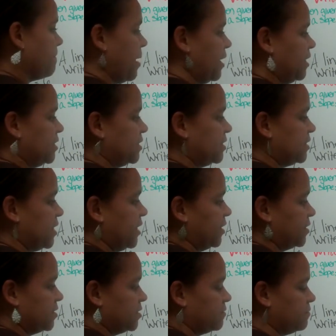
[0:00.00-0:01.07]
minus
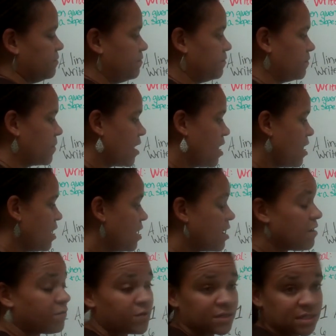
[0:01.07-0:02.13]
6.
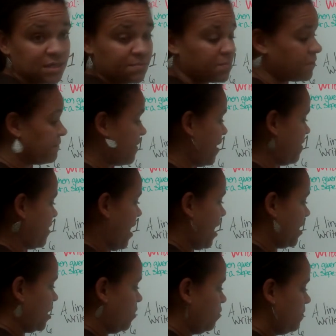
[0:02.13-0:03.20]
If we simplify
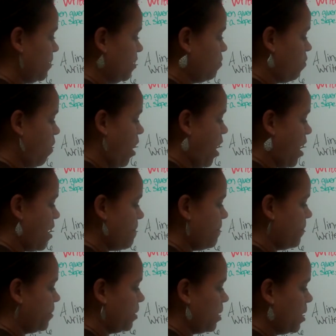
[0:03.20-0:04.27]
that, it would be y
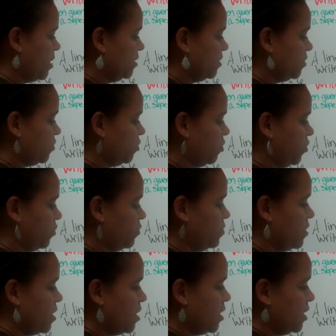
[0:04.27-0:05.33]
plus 2
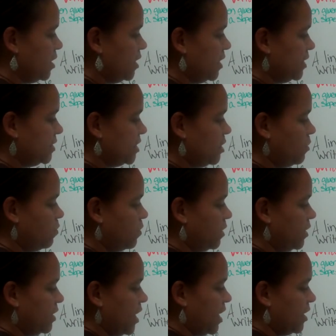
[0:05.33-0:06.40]
is equal
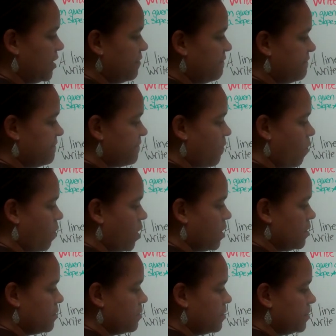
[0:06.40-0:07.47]
to
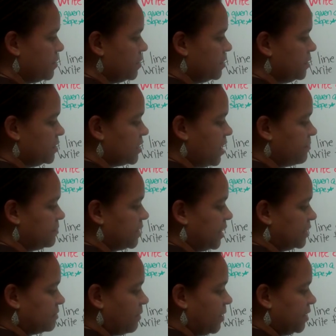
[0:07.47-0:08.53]
-4 times
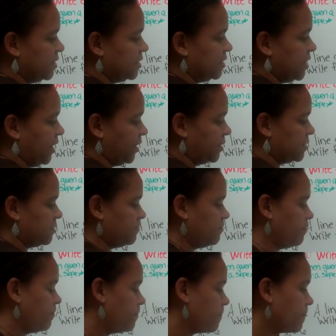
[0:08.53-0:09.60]
x minus 6.
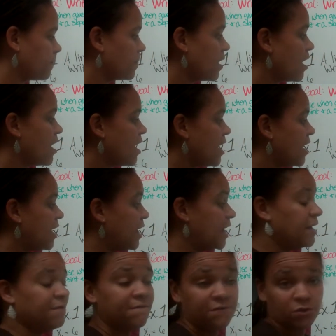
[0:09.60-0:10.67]

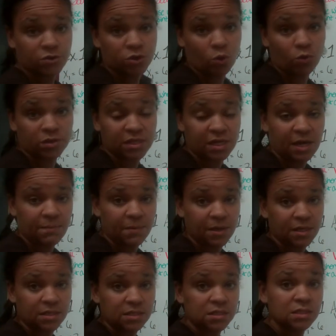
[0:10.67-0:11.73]
If you're told to keep it
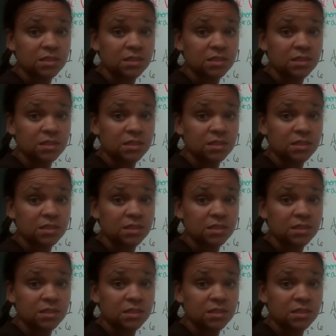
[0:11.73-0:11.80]
in